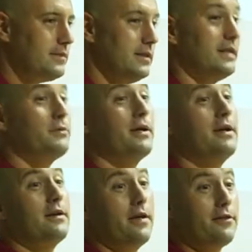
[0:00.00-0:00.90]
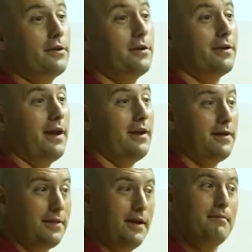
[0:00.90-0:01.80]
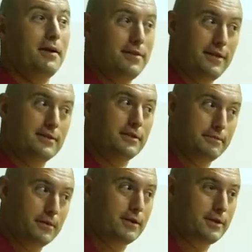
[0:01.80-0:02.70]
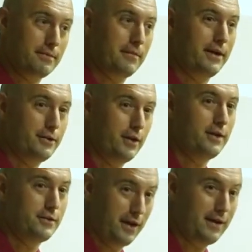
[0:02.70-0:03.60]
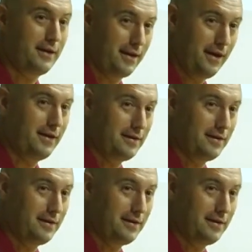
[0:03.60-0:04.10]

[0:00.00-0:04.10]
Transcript: Unless we get another hurricane, and then my thesis project might change yet again.